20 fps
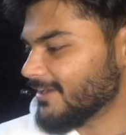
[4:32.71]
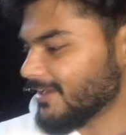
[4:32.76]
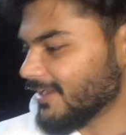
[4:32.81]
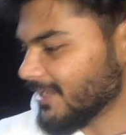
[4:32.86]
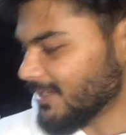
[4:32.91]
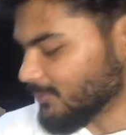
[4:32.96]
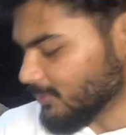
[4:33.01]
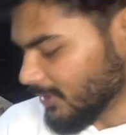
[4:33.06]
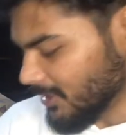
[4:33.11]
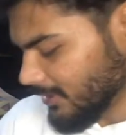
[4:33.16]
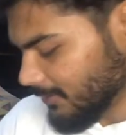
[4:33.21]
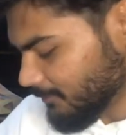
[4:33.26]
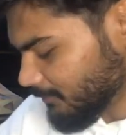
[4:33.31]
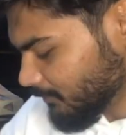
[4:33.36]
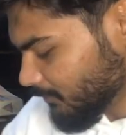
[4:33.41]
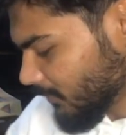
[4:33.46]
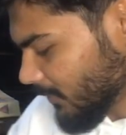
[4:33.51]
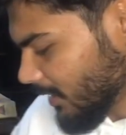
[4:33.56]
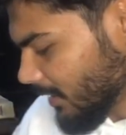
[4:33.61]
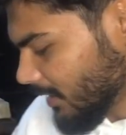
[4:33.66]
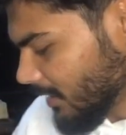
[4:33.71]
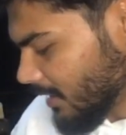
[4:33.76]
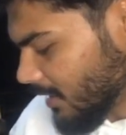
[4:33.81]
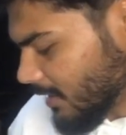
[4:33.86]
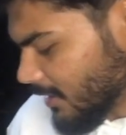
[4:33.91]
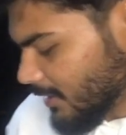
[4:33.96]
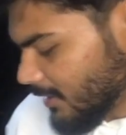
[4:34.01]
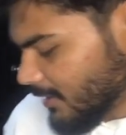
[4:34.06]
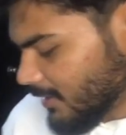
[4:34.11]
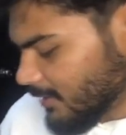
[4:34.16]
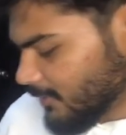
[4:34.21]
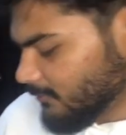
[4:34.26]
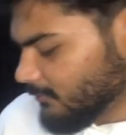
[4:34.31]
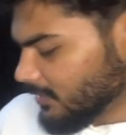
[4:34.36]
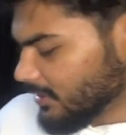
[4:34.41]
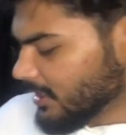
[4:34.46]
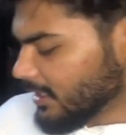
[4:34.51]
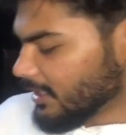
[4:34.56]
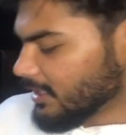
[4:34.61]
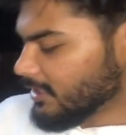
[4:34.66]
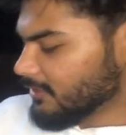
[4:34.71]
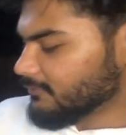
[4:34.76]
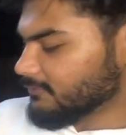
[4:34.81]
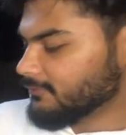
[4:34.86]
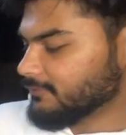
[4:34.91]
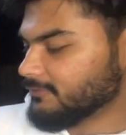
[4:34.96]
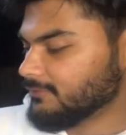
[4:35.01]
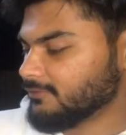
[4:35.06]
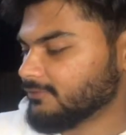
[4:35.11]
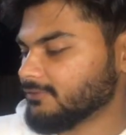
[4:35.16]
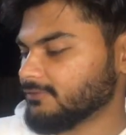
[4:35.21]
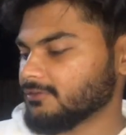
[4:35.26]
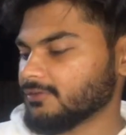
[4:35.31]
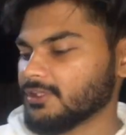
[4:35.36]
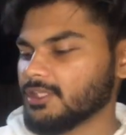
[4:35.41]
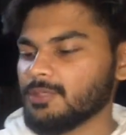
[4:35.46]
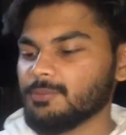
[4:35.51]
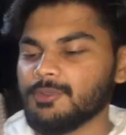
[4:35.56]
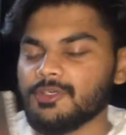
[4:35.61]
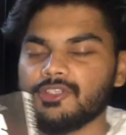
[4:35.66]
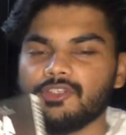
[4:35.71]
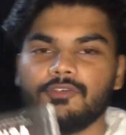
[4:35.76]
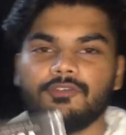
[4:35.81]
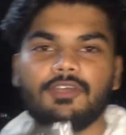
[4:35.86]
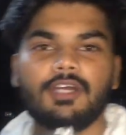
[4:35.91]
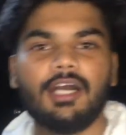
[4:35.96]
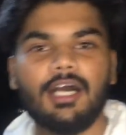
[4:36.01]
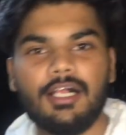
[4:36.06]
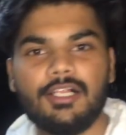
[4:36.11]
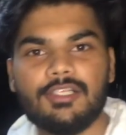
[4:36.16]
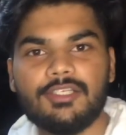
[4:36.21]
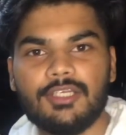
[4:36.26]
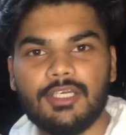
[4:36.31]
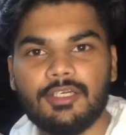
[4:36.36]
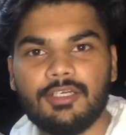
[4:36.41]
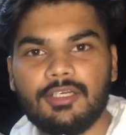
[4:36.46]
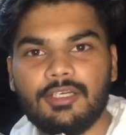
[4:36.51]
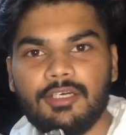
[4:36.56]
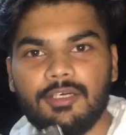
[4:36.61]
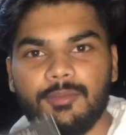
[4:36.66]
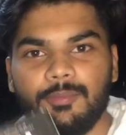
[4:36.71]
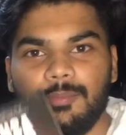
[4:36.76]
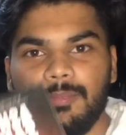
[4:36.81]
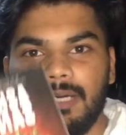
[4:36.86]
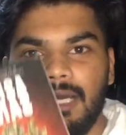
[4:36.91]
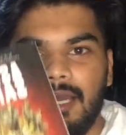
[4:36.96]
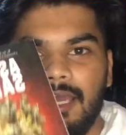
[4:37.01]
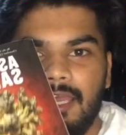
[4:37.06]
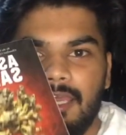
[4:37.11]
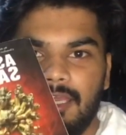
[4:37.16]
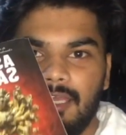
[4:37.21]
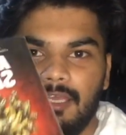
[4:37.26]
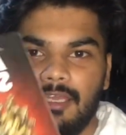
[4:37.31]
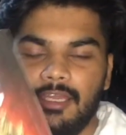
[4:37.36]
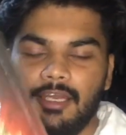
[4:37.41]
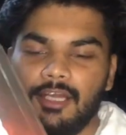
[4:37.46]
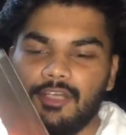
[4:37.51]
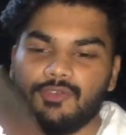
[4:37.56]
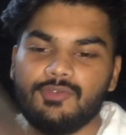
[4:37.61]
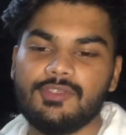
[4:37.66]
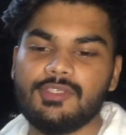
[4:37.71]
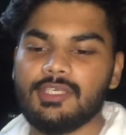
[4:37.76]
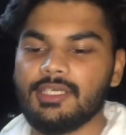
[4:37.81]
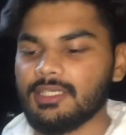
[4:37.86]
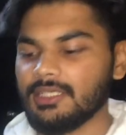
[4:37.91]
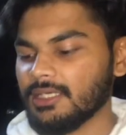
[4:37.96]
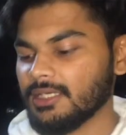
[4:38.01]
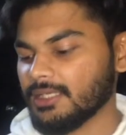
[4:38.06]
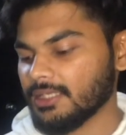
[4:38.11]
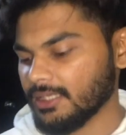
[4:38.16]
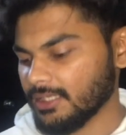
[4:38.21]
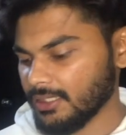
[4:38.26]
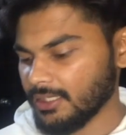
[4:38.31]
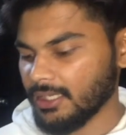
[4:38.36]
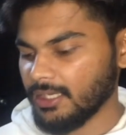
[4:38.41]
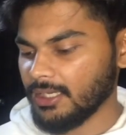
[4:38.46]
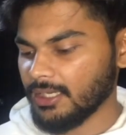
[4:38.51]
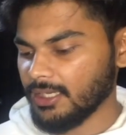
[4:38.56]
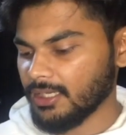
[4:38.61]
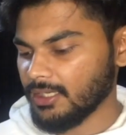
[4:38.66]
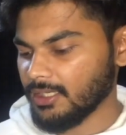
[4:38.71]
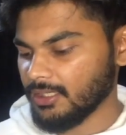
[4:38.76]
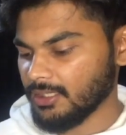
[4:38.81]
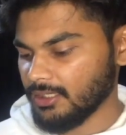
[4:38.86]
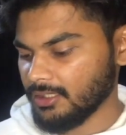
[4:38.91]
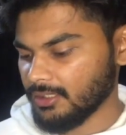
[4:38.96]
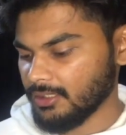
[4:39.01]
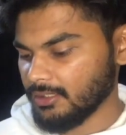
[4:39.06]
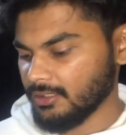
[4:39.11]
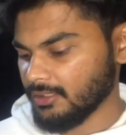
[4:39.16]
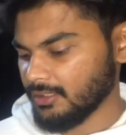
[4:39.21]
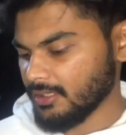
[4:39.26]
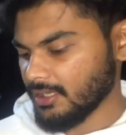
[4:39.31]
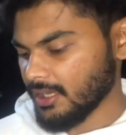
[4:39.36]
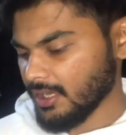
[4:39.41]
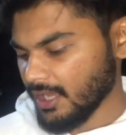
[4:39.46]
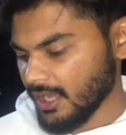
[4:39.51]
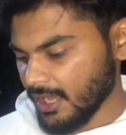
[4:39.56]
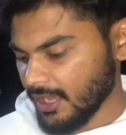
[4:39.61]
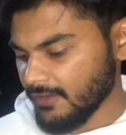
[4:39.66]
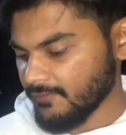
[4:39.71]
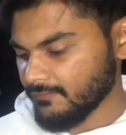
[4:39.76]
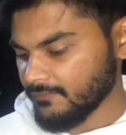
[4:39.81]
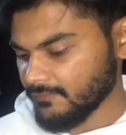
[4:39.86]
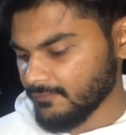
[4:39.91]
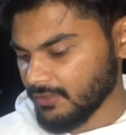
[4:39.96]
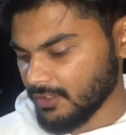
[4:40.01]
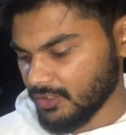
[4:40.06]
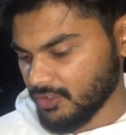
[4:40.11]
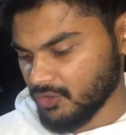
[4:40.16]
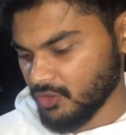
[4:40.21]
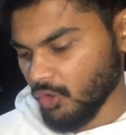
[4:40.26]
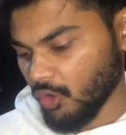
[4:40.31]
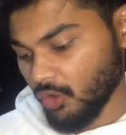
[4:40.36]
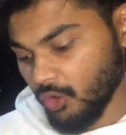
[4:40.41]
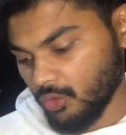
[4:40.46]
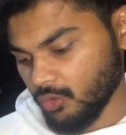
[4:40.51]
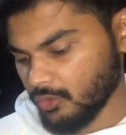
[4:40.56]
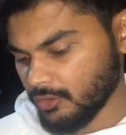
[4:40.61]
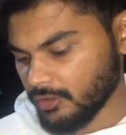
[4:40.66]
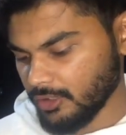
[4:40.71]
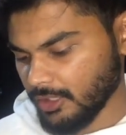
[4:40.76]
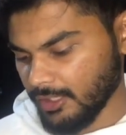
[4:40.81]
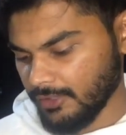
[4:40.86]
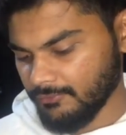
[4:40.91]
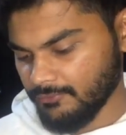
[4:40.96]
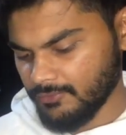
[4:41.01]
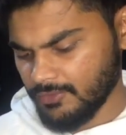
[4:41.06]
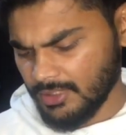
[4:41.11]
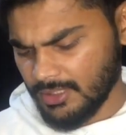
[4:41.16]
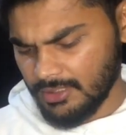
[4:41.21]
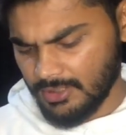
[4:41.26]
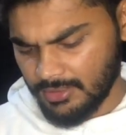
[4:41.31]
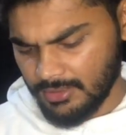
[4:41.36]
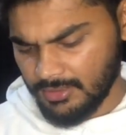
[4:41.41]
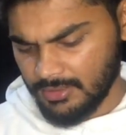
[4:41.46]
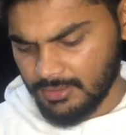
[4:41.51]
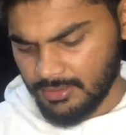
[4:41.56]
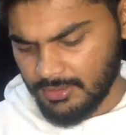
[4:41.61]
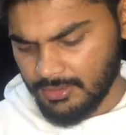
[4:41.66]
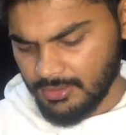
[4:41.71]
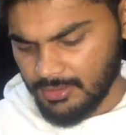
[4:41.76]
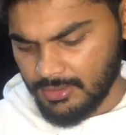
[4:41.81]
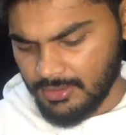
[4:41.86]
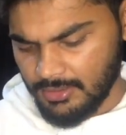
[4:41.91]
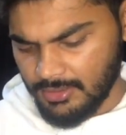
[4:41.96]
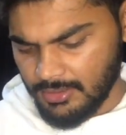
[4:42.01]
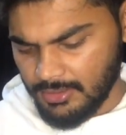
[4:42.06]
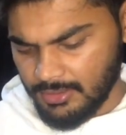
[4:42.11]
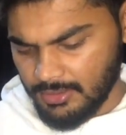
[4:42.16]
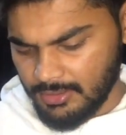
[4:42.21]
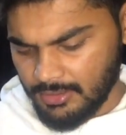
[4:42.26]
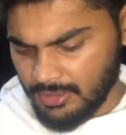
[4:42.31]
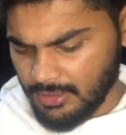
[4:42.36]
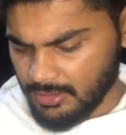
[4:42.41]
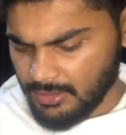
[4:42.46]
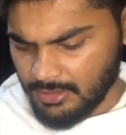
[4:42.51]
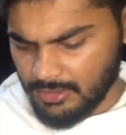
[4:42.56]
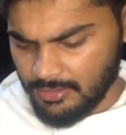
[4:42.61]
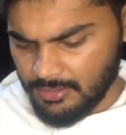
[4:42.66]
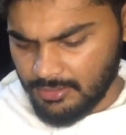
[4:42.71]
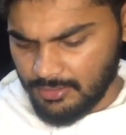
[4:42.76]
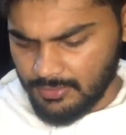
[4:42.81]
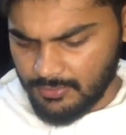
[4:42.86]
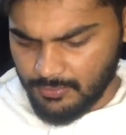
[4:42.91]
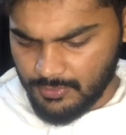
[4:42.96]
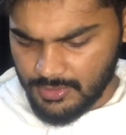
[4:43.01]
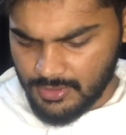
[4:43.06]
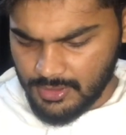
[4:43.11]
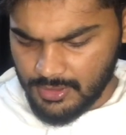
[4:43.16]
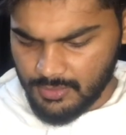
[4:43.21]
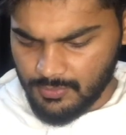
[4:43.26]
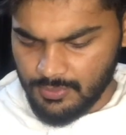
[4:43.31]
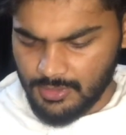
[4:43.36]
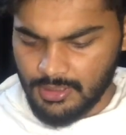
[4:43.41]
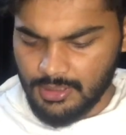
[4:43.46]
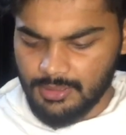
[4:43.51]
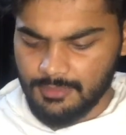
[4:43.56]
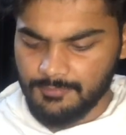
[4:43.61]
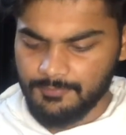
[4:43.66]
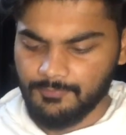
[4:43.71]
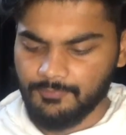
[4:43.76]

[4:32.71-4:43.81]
Anyway, we have Keepers of the Kal Chakra by Ashwin Sanghi again, and I have it autographed. I think it was this one. Yeah,